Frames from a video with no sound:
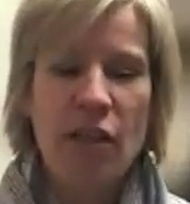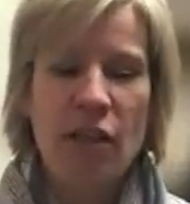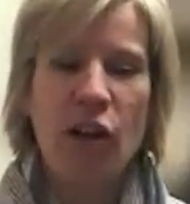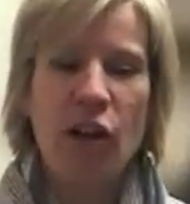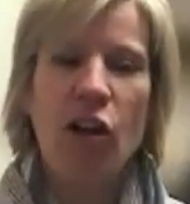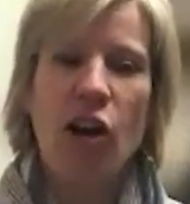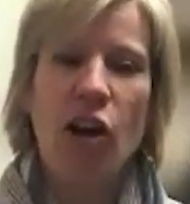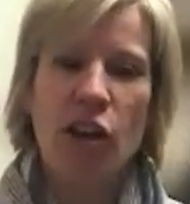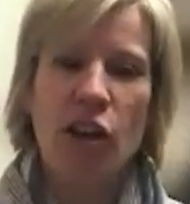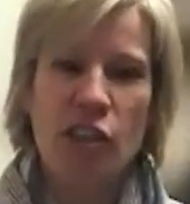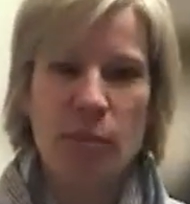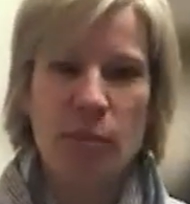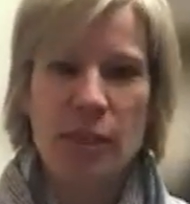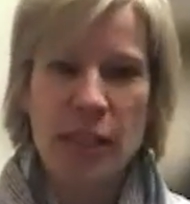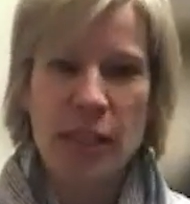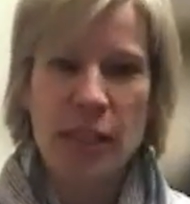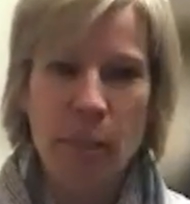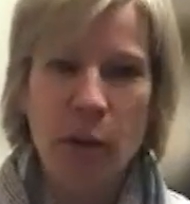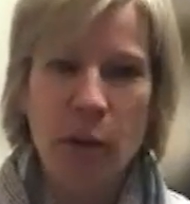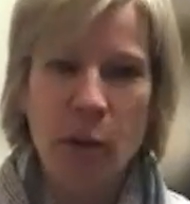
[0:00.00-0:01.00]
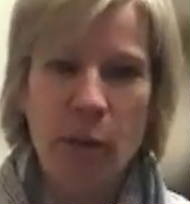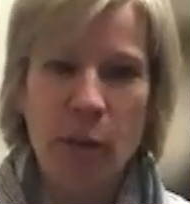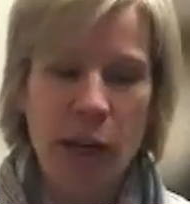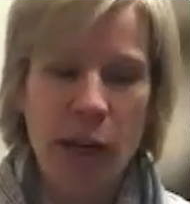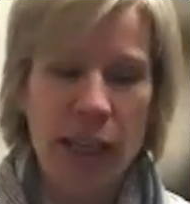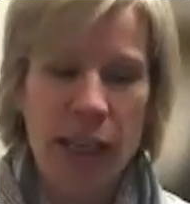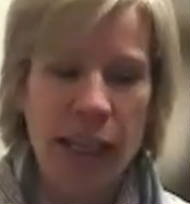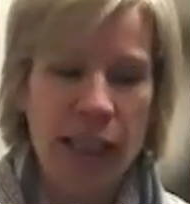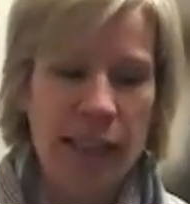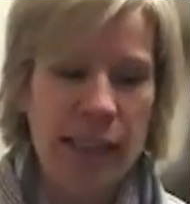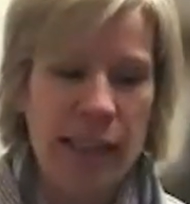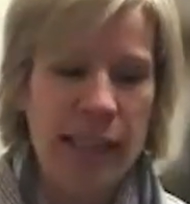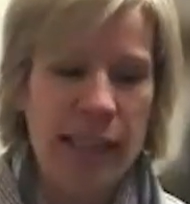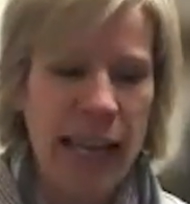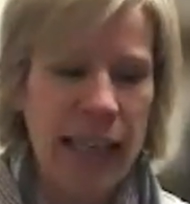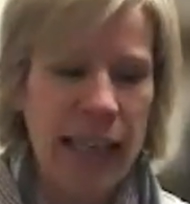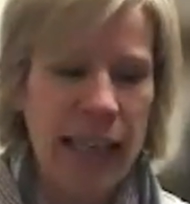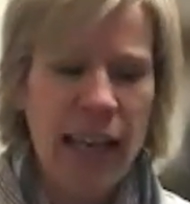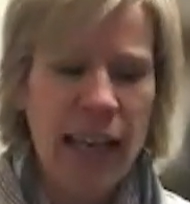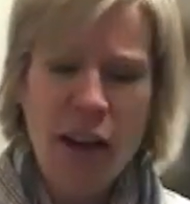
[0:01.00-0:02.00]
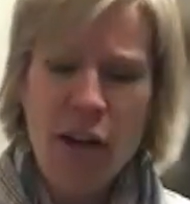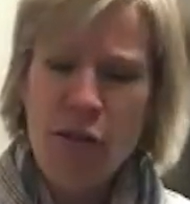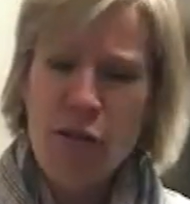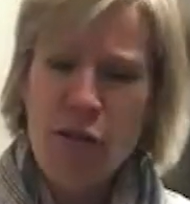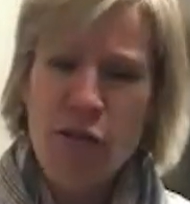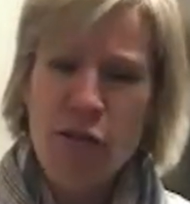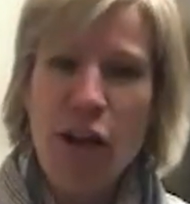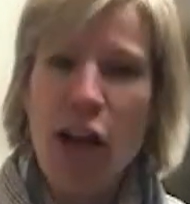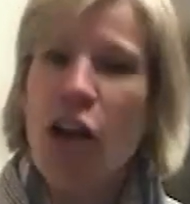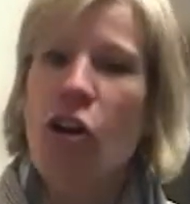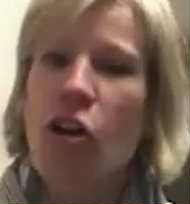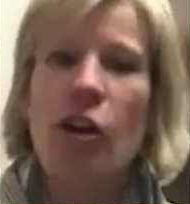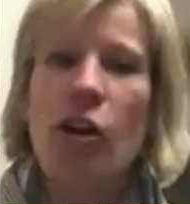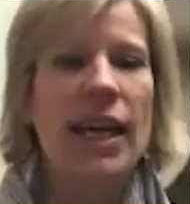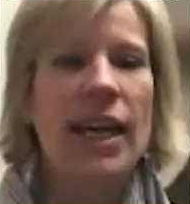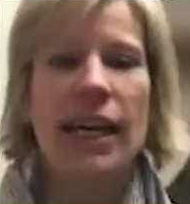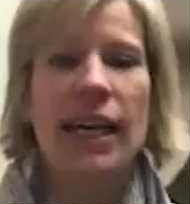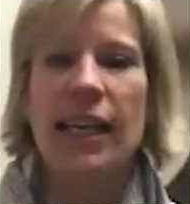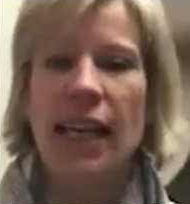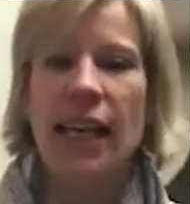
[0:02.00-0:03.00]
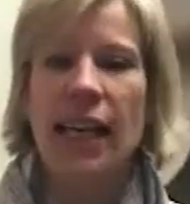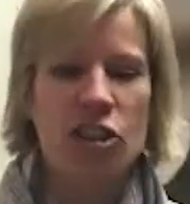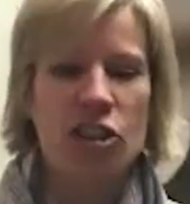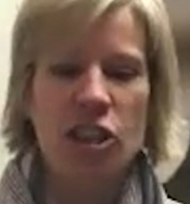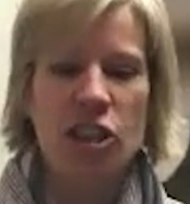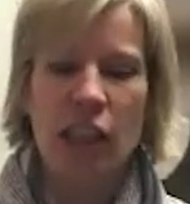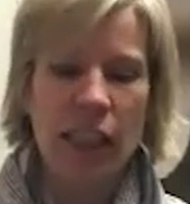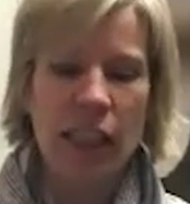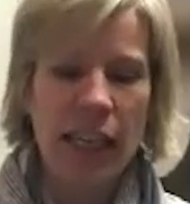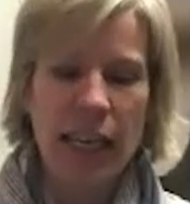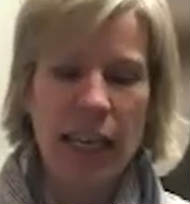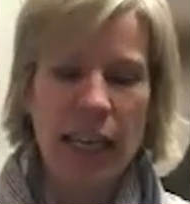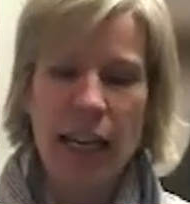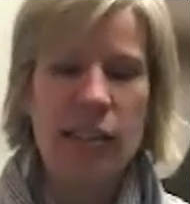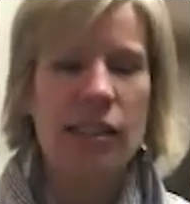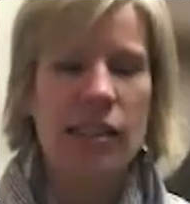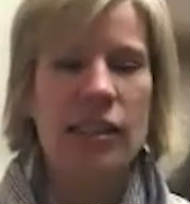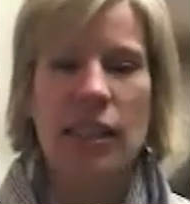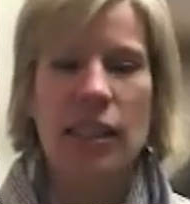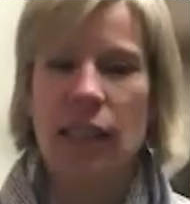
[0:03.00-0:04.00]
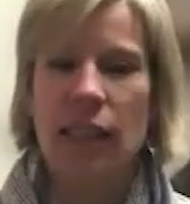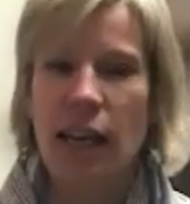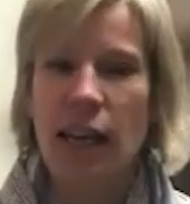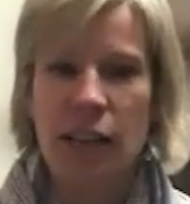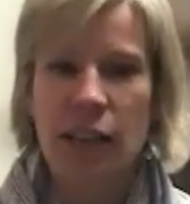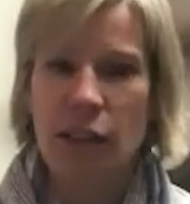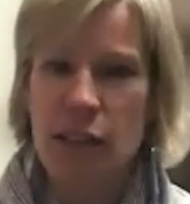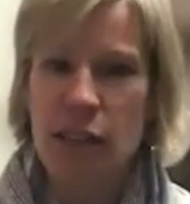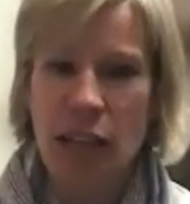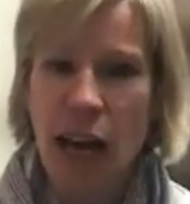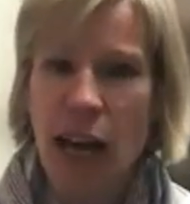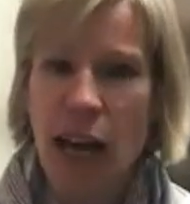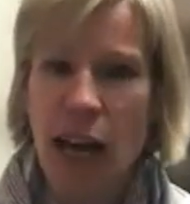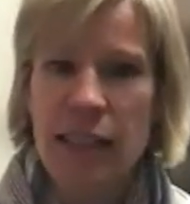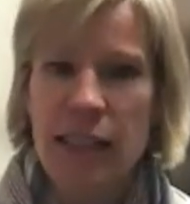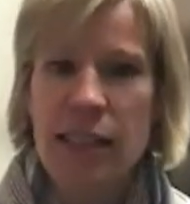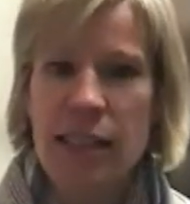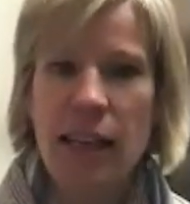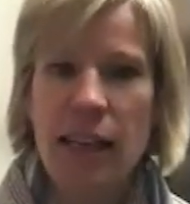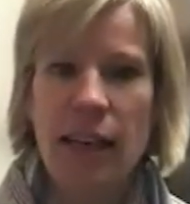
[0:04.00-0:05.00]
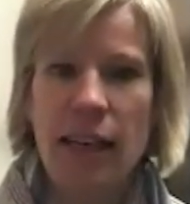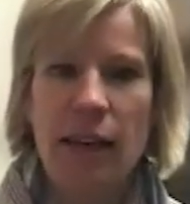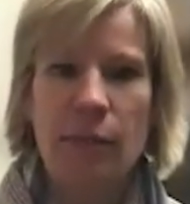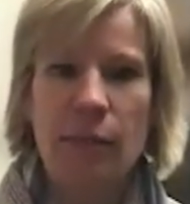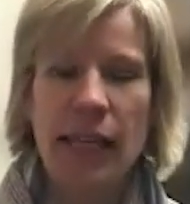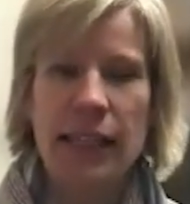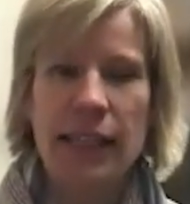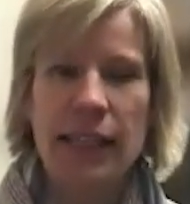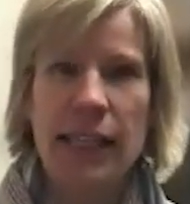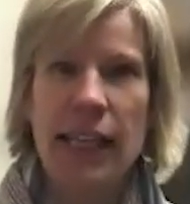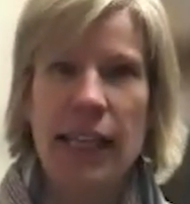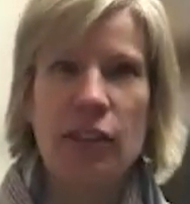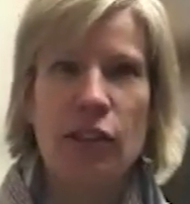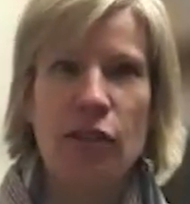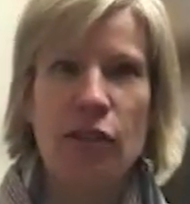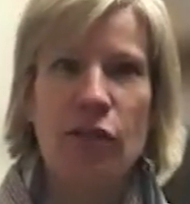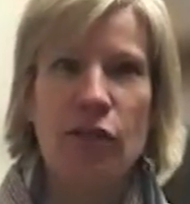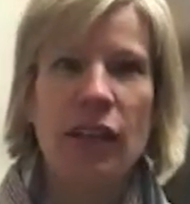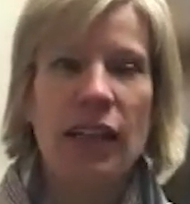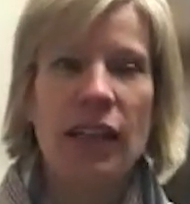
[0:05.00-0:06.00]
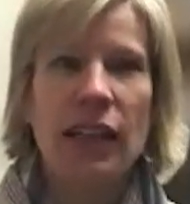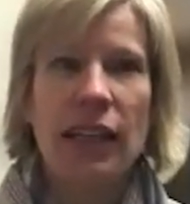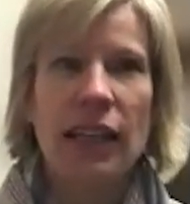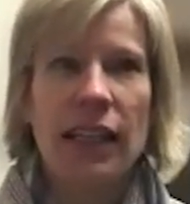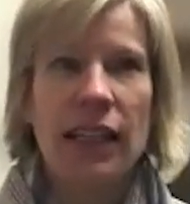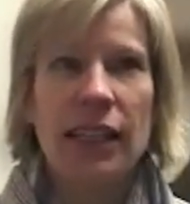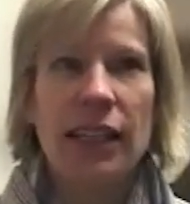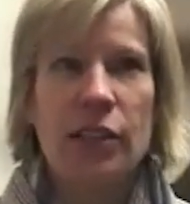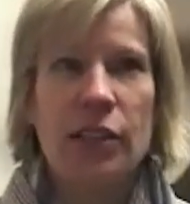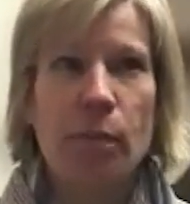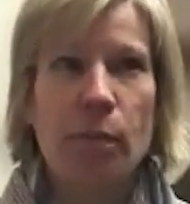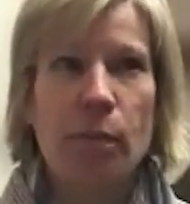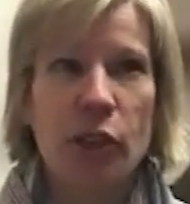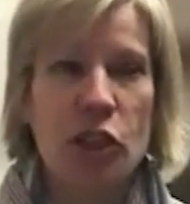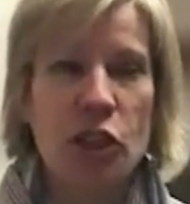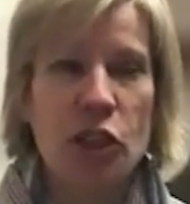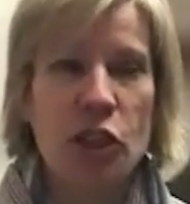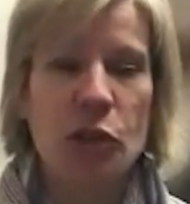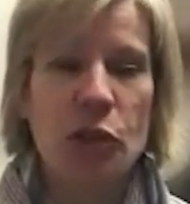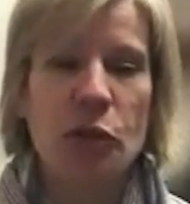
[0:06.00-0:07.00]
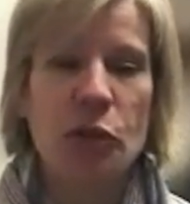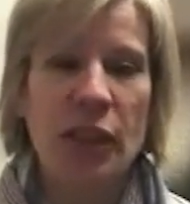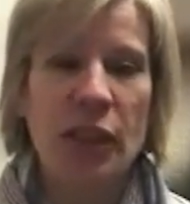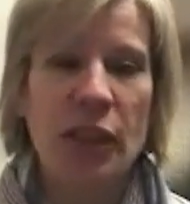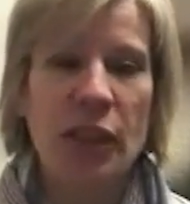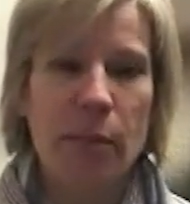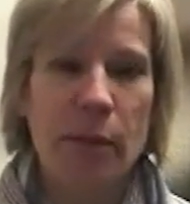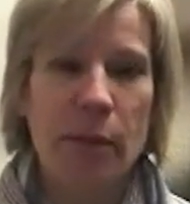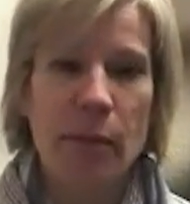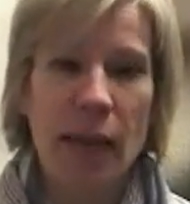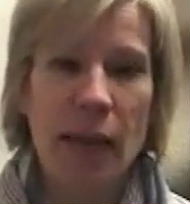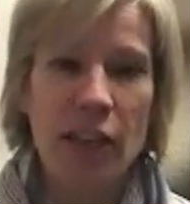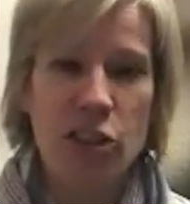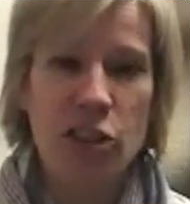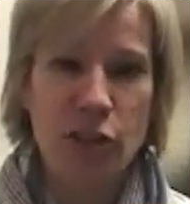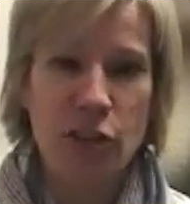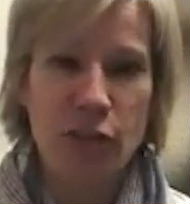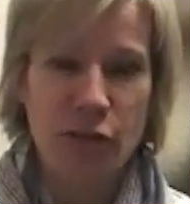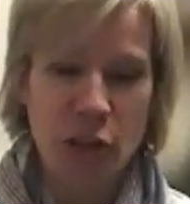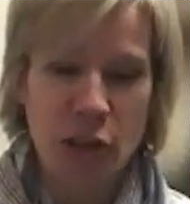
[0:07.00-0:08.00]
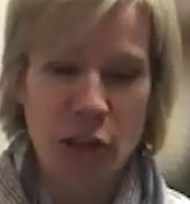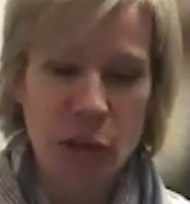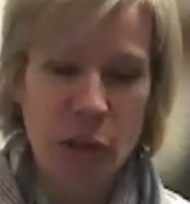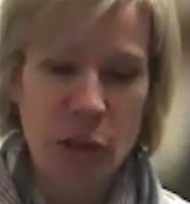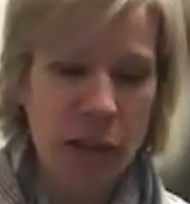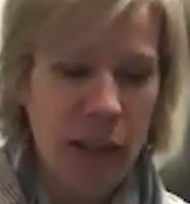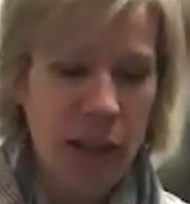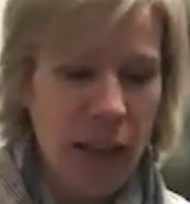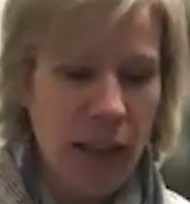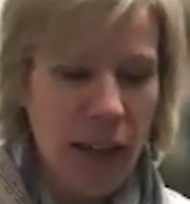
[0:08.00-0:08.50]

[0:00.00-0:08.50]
there are some tempo markings, and very occasionally a staccato dot at the end of, I think it's book 2 in the B major fugue.